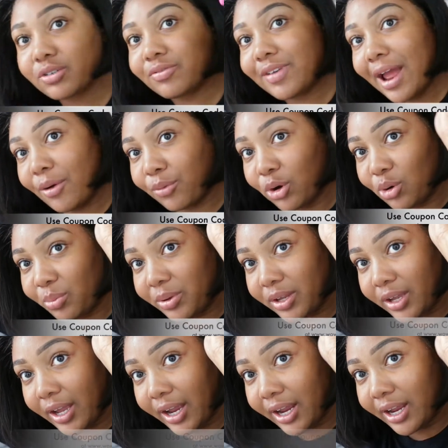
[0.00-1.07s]
of
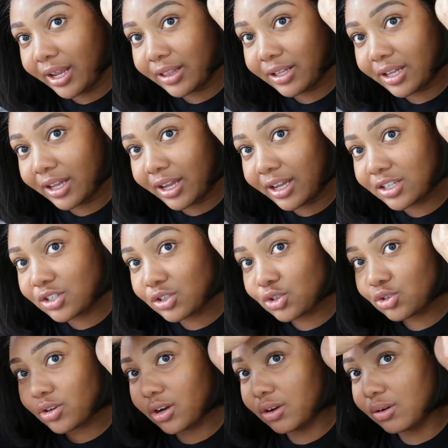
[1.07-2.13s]
Nairobi and the edge
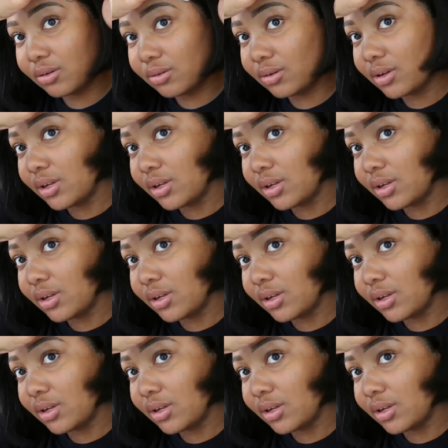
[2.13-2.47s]
control